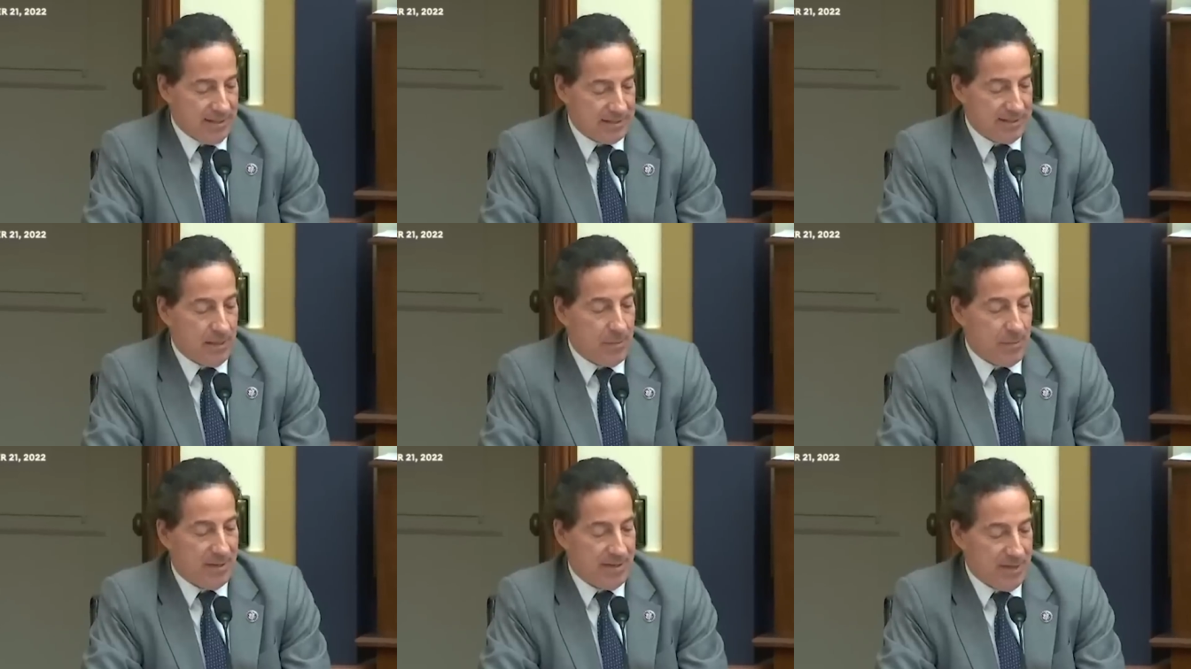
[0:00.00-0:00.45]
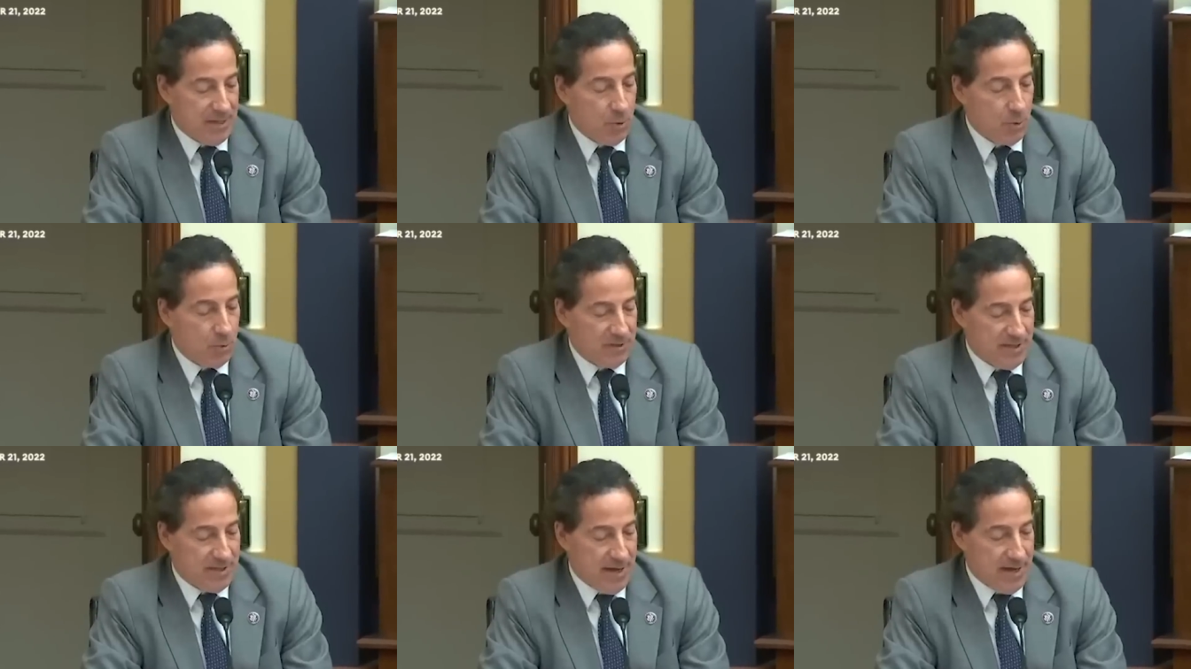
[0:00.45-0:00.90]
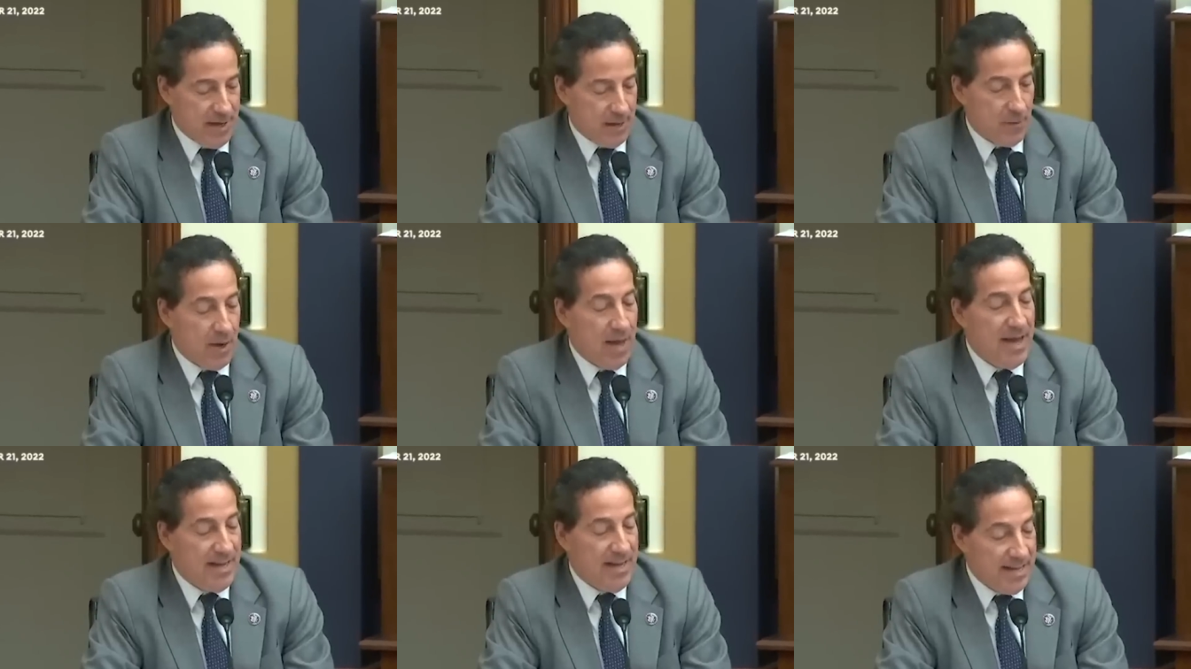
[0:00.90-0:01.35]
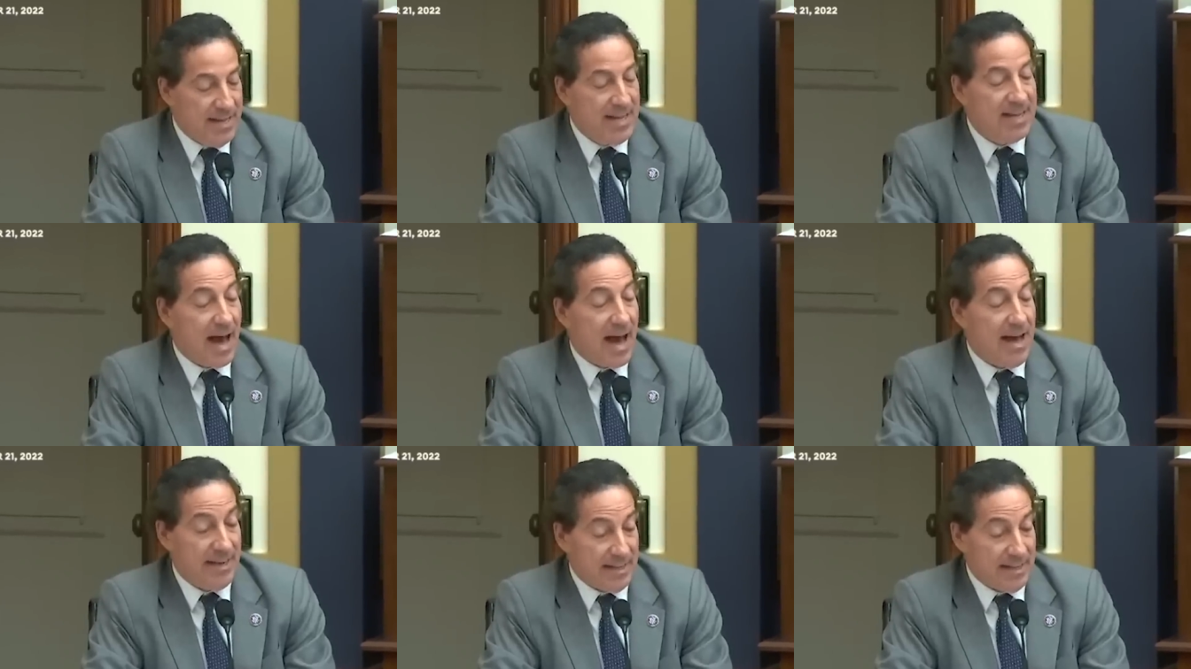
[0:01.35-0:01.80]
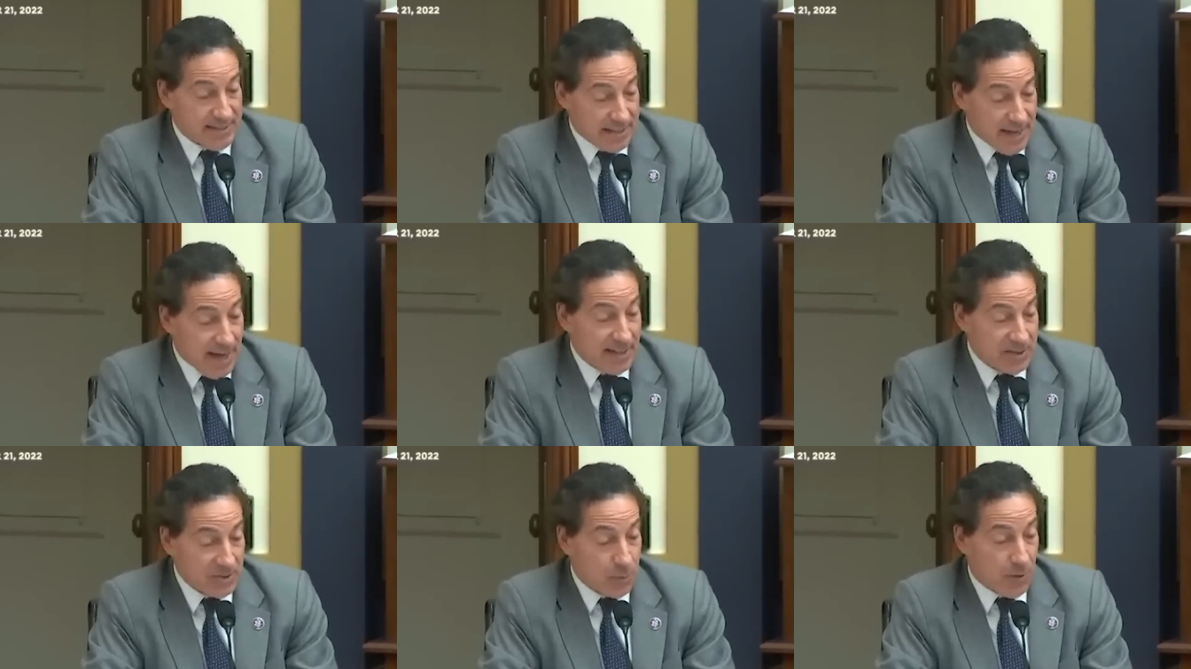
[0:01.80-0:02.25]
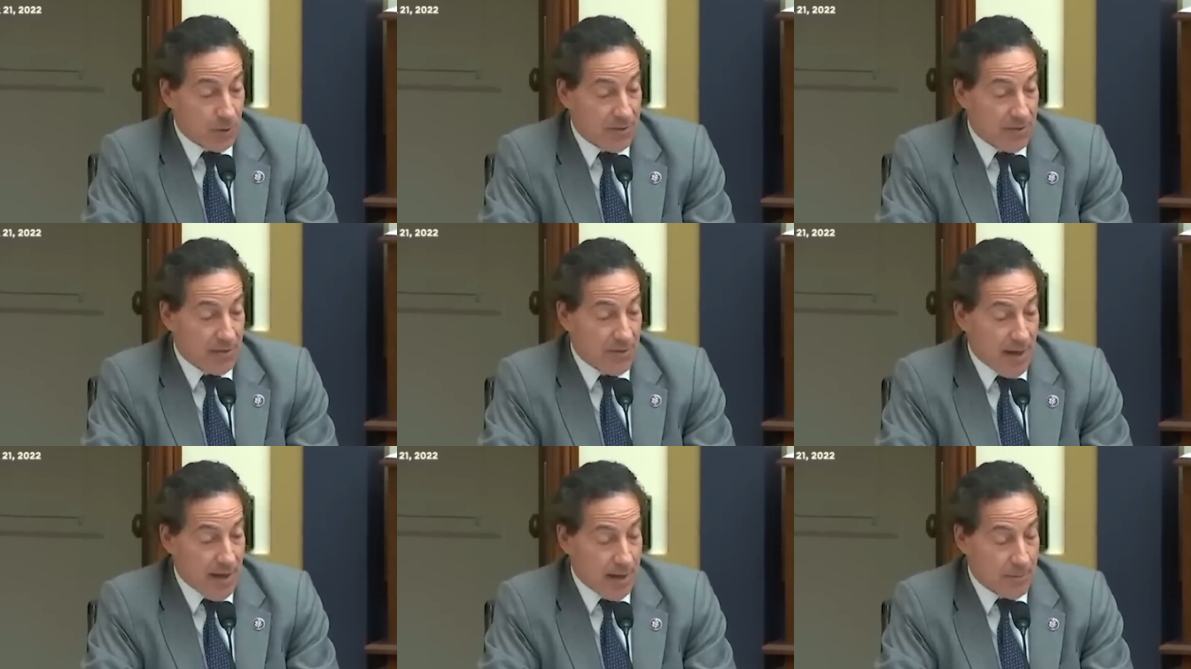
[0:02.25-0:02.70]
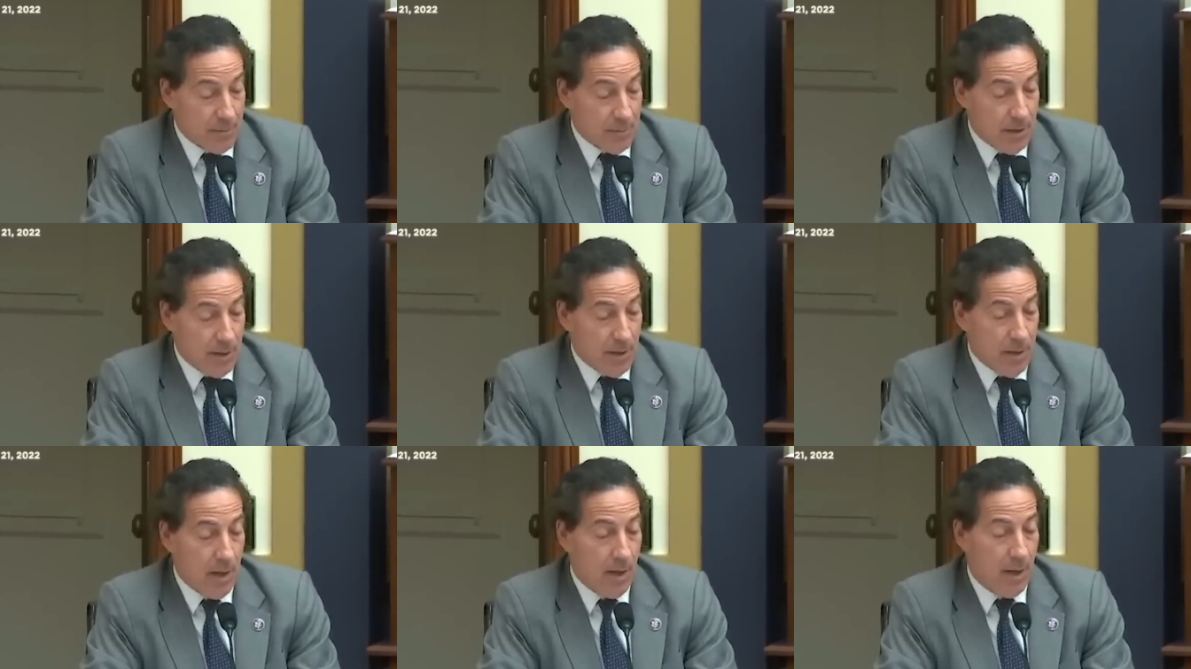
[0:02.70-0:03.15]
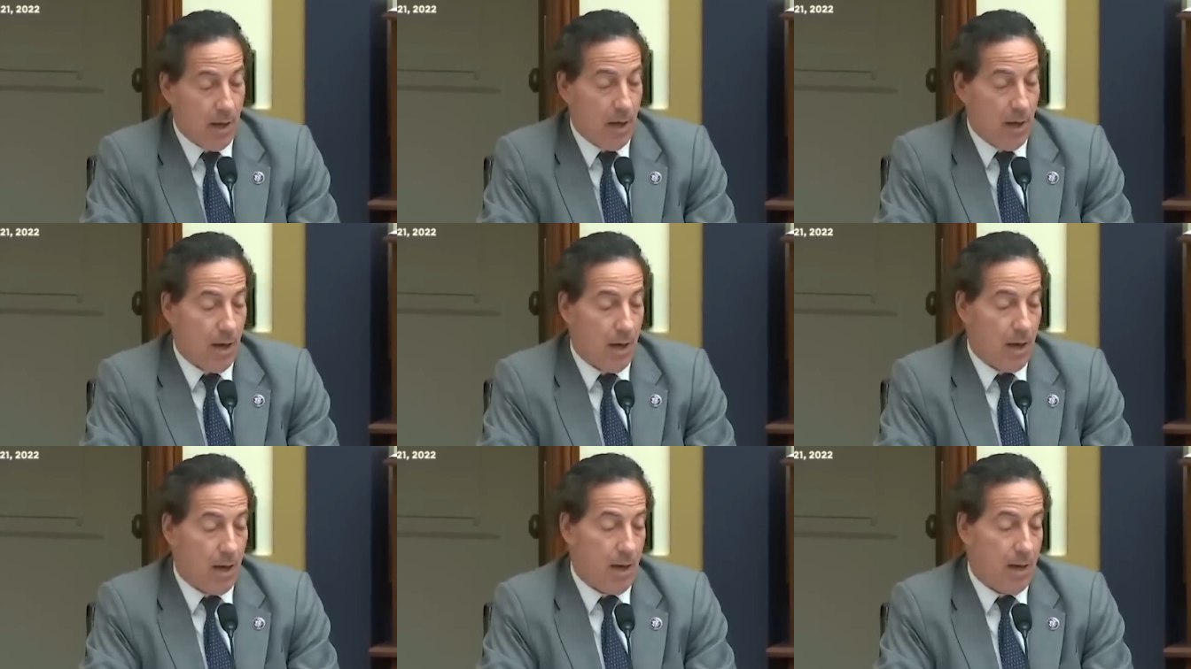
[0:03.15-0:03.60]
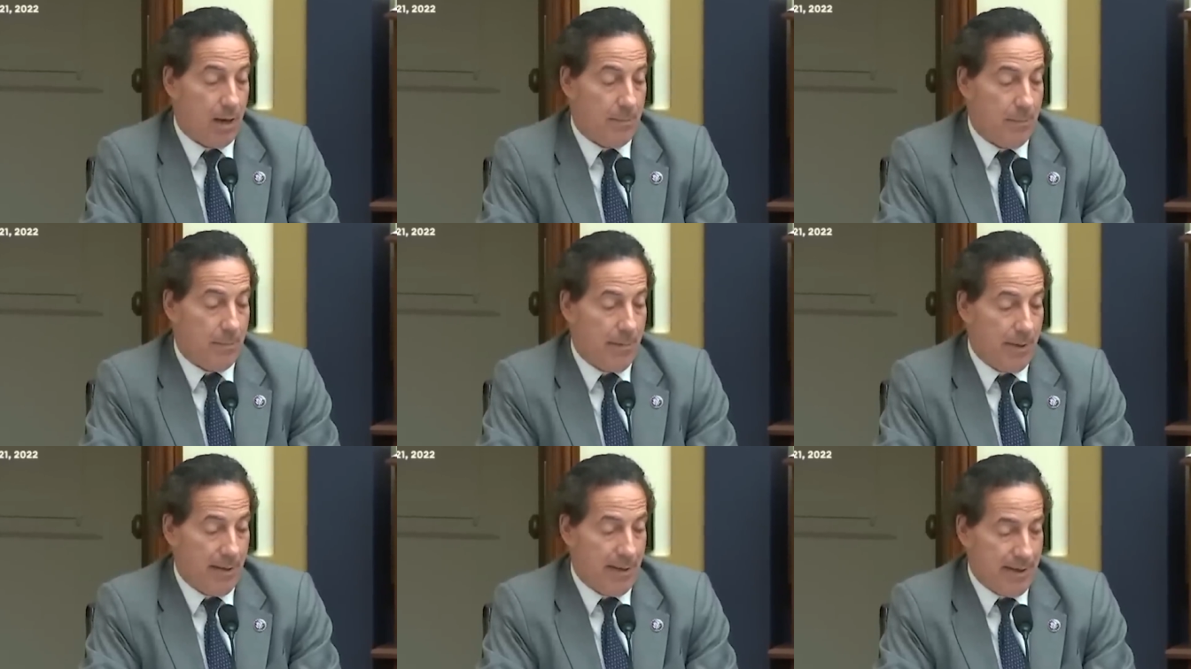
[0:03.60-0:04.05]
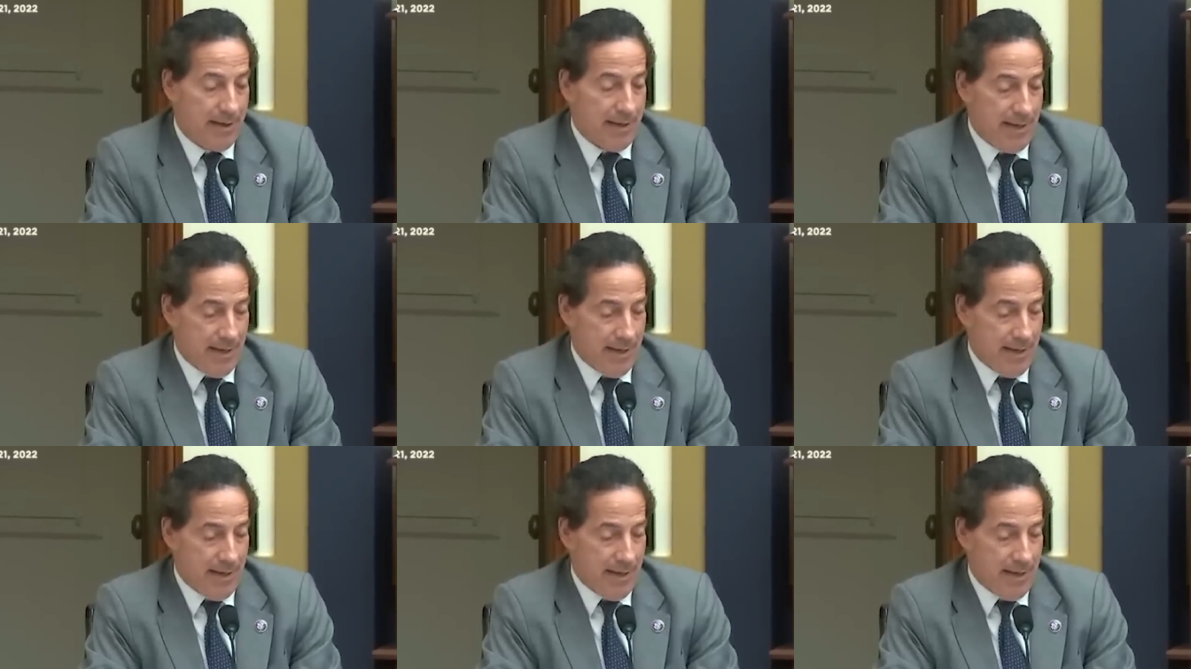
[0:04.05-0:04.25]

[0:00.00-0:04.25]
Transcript: as somebody who was there, he got in touch with them um,